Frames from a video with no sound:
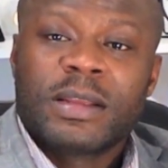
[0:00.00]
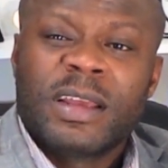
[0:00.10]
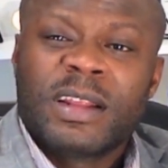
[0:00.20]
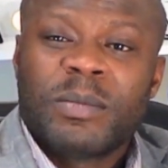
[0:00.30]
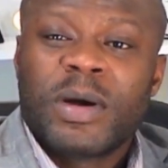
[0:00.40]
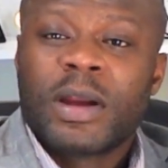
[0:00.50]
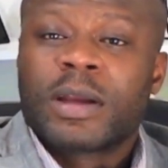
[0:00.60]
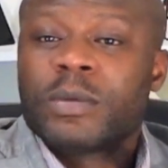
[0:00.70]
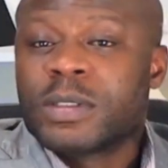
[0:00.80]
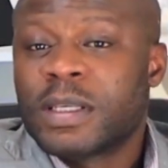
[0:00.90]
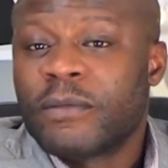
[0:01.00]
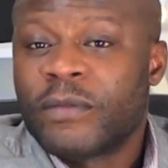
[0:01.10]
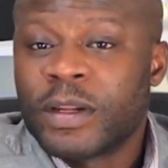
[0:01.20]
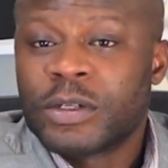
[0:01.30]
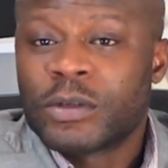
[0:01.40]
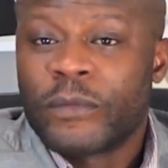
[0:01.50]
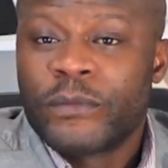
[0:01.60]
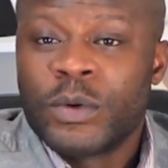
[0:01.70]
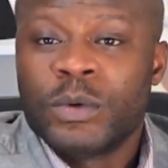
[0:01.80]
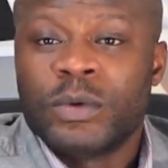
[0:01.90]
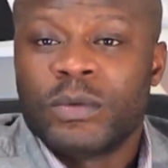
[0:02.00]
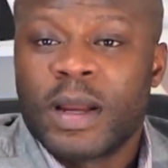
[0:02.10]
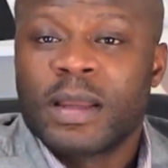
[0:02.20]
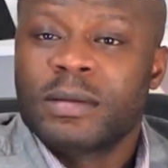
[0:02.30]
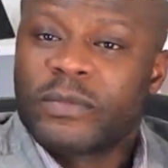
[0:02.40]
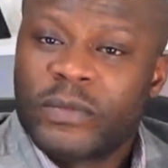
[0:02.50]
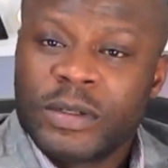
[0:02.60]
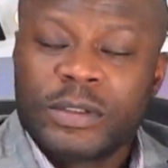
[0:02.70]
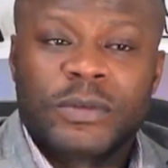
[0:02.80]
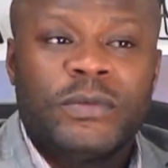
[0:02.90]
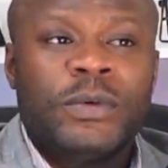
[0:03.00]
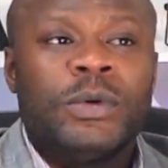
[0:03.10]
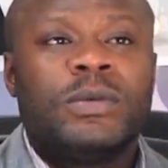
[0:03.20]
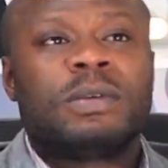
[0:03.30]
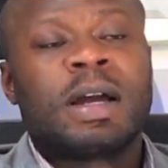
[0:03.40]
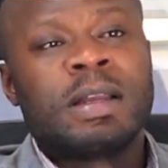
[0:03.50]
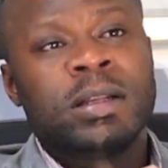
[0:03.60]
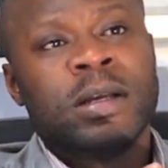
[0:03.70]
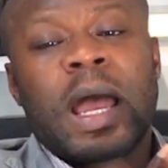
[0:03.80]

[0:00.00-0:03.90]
In America, we say finish your food, right? Finish your food, right?